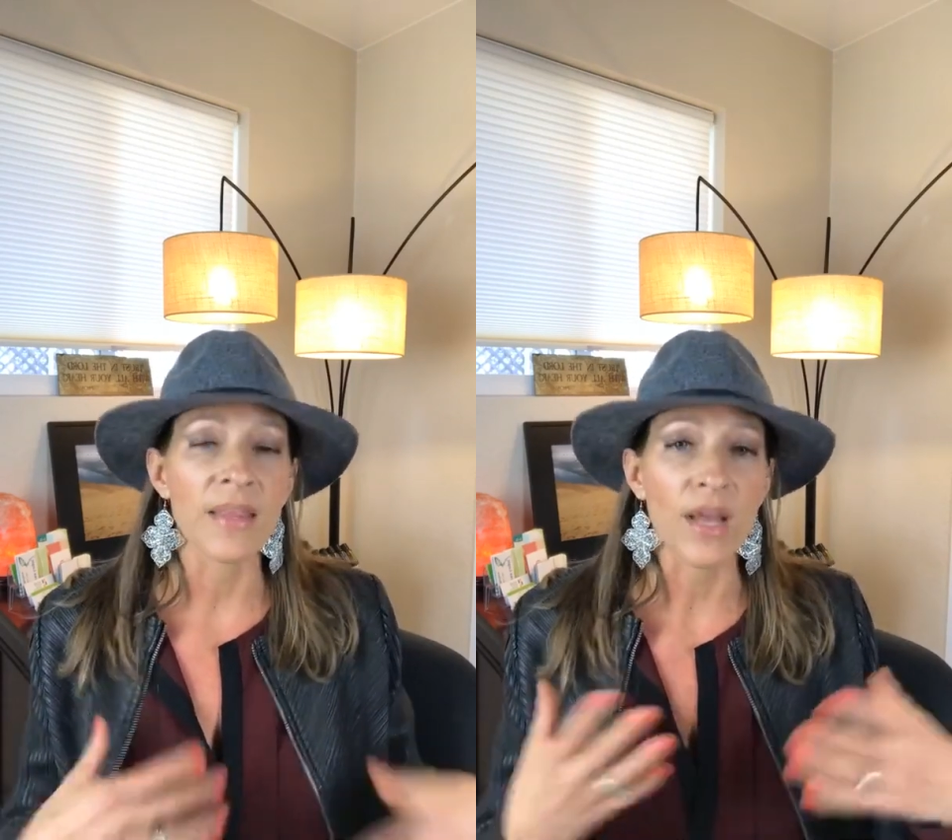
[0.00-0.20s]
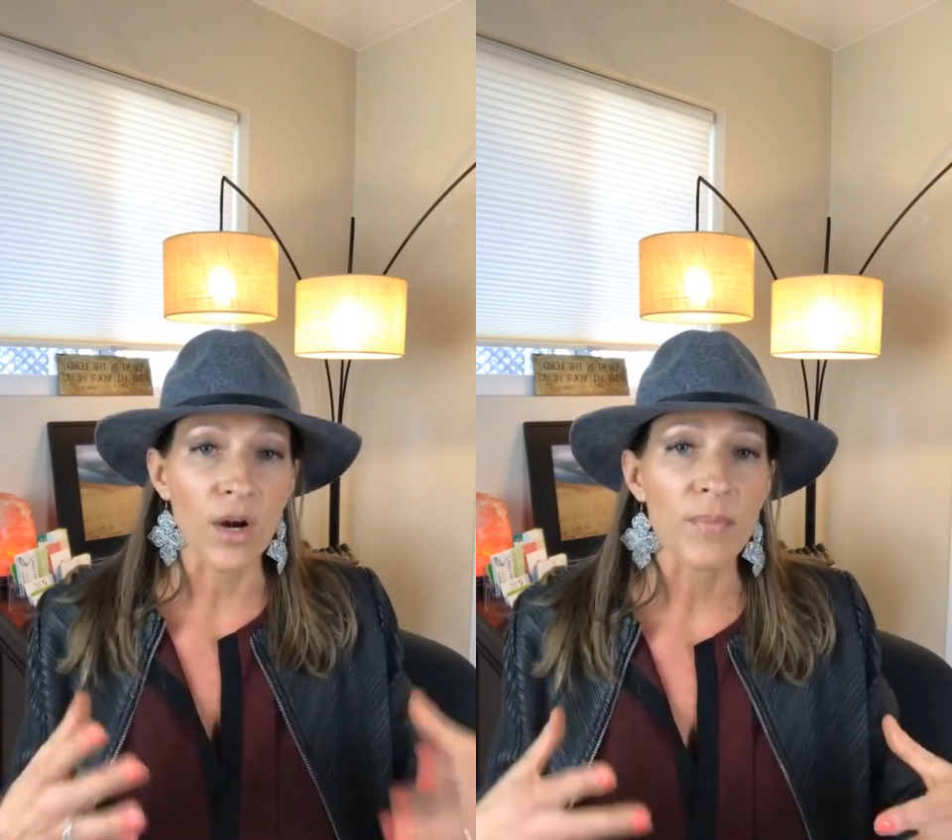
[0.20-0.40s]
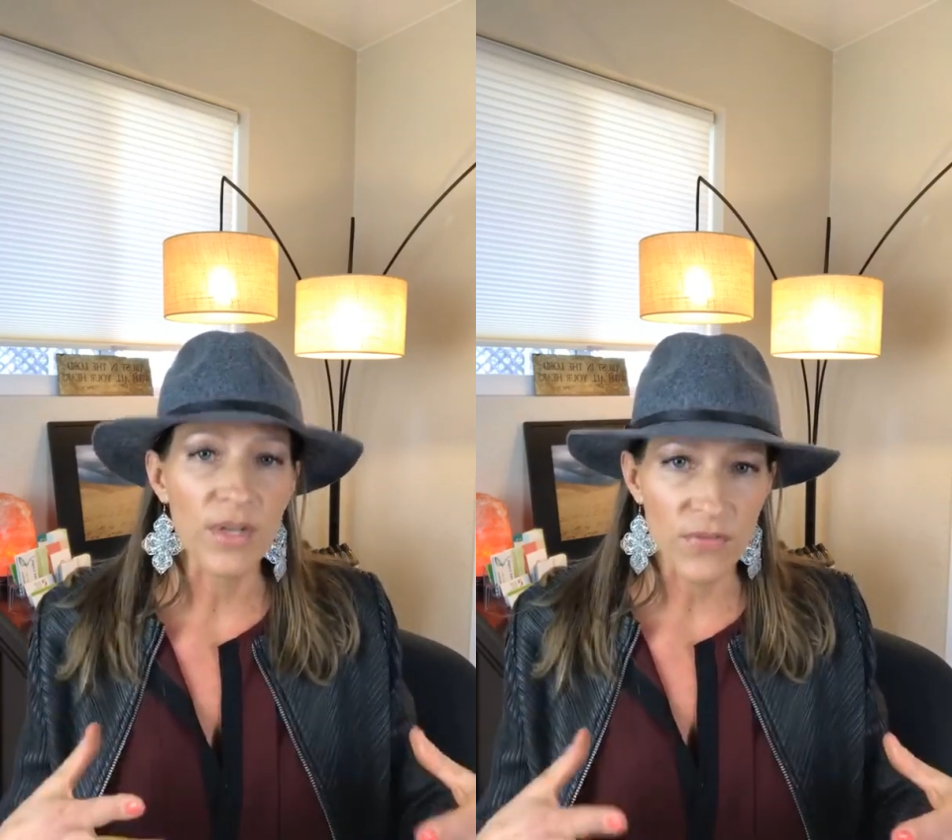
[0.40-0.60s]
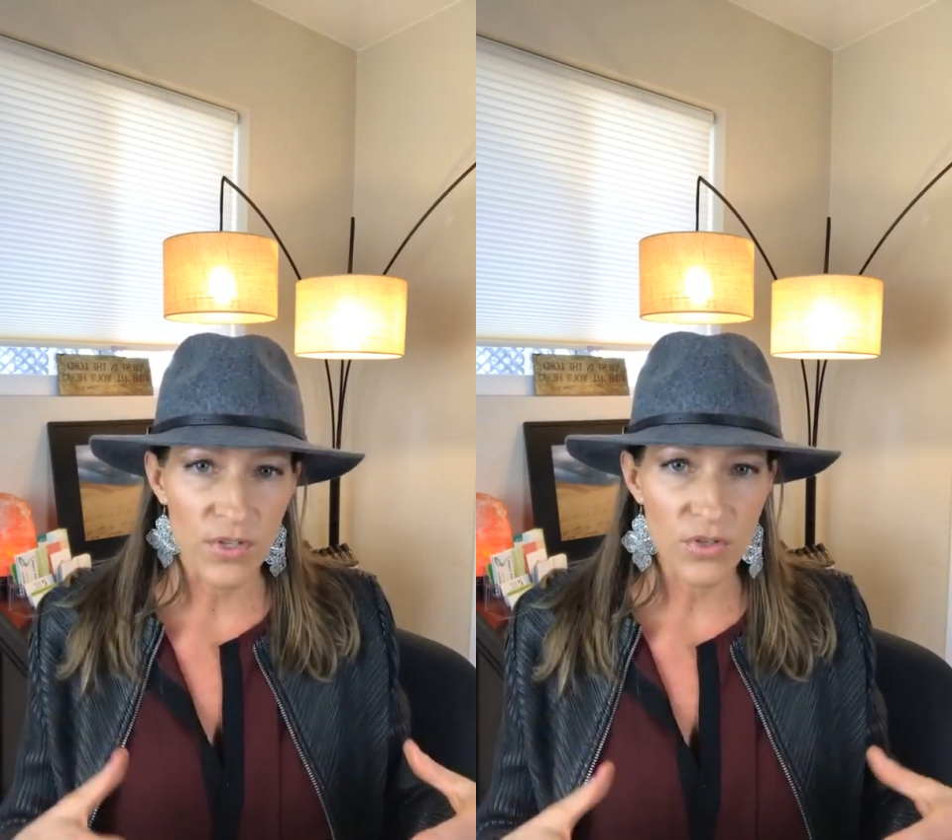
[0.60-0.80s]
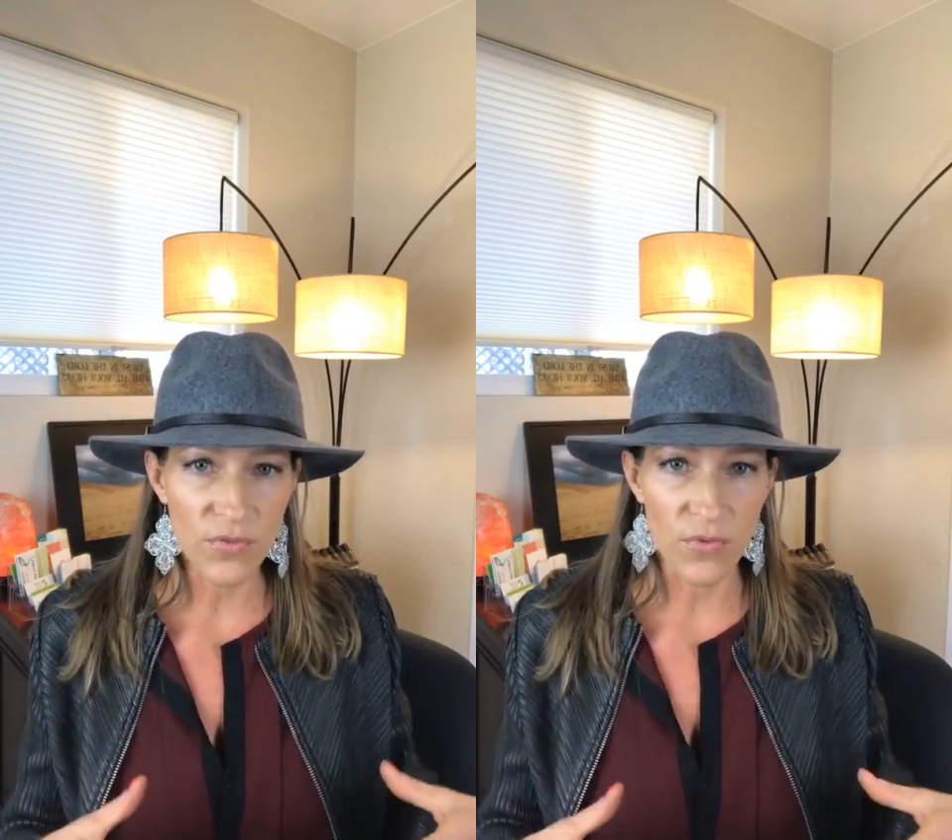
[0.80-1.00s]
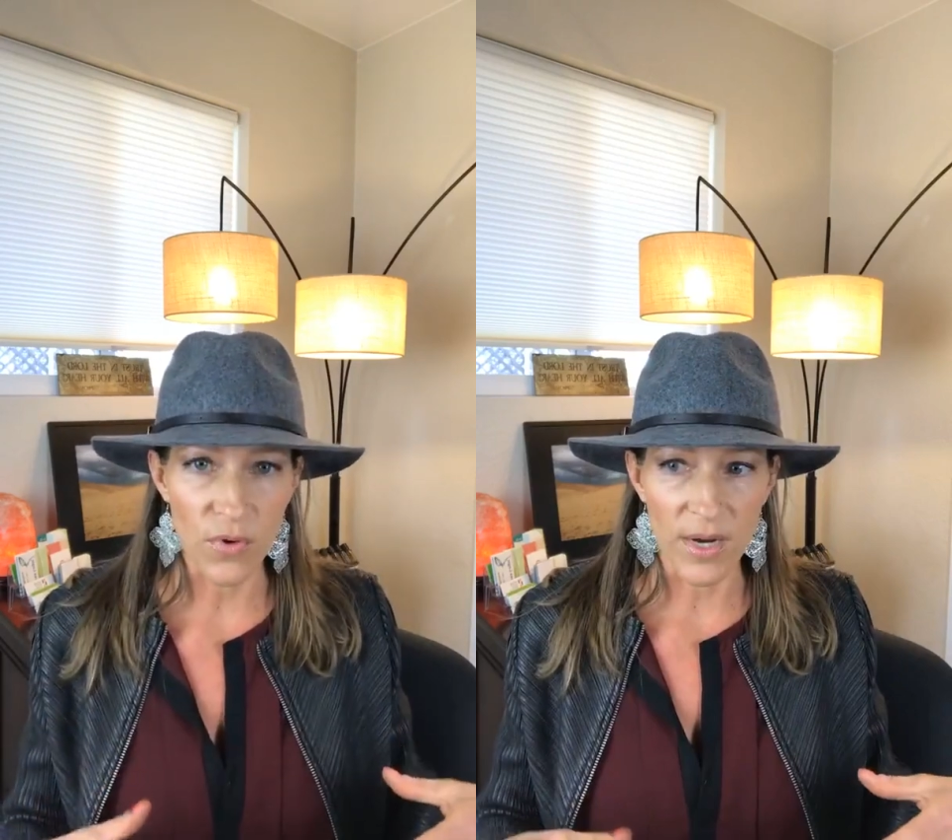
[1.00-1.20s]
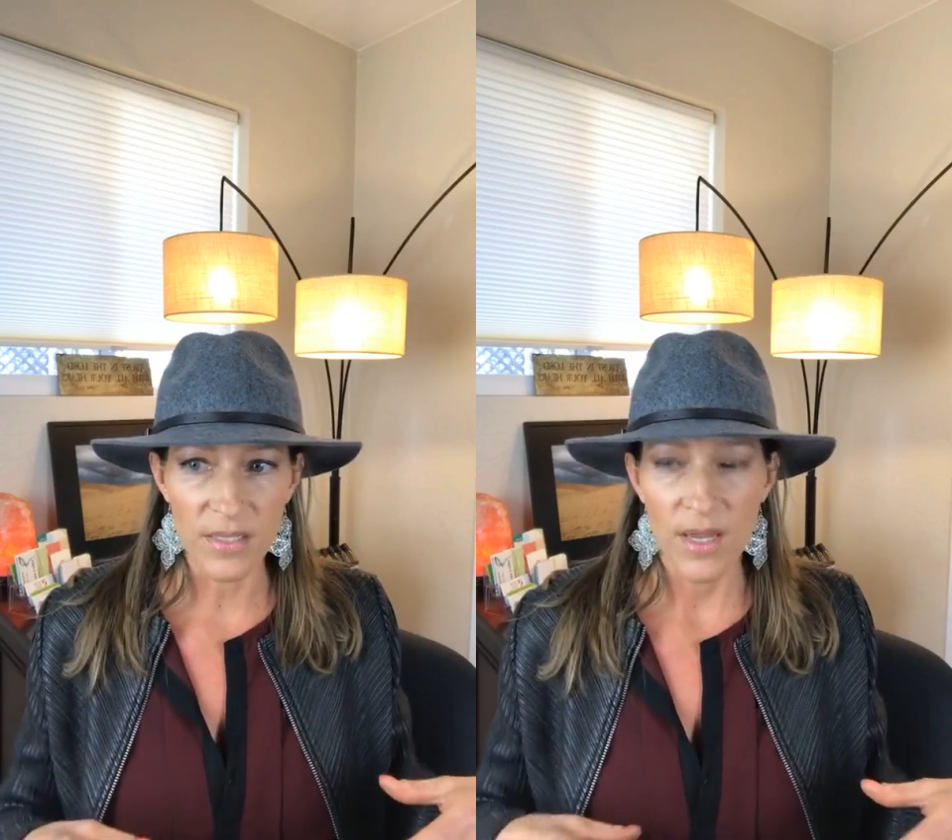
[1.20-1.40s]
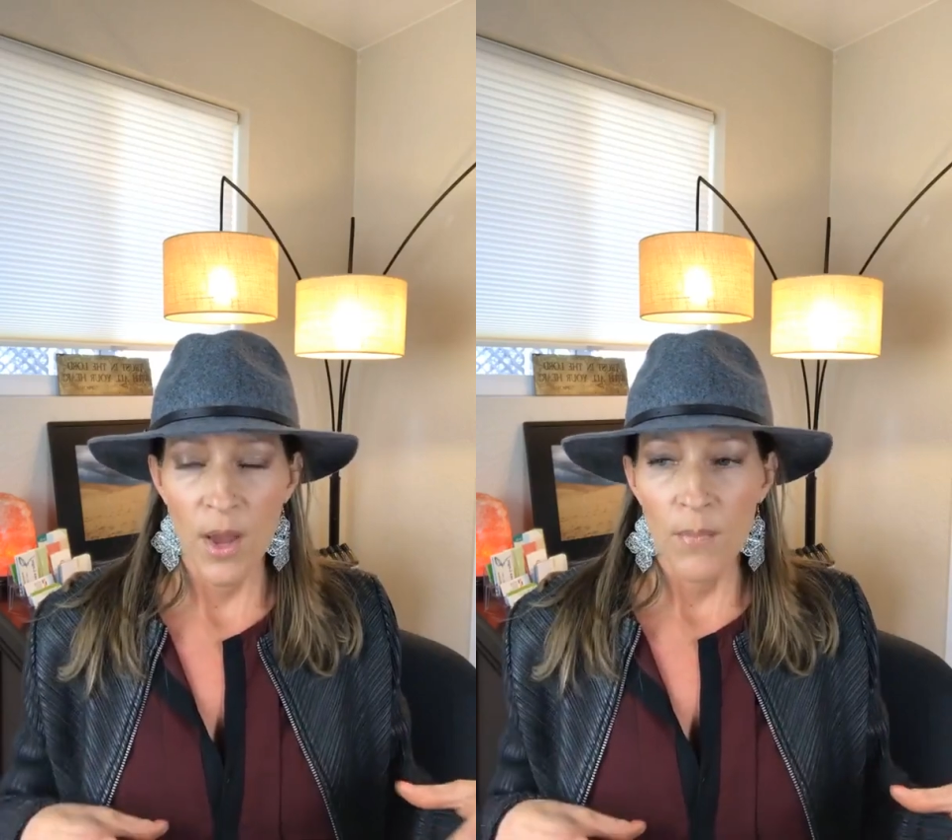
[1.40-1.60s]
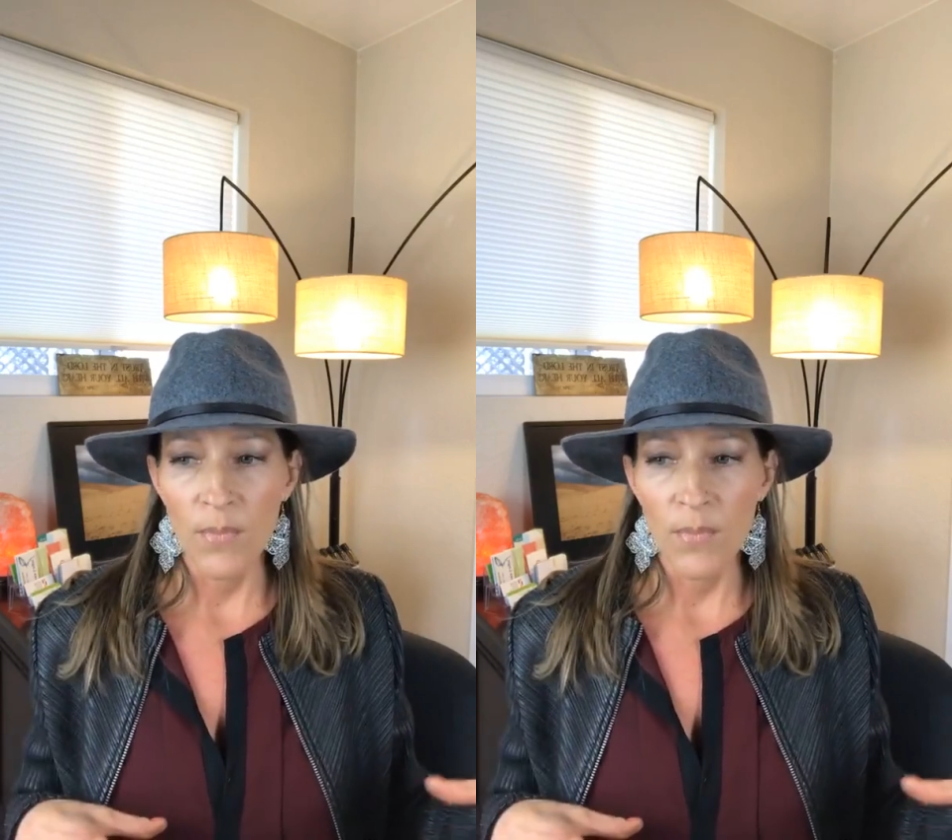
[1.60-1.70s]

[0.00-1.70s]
that are beneficial for us.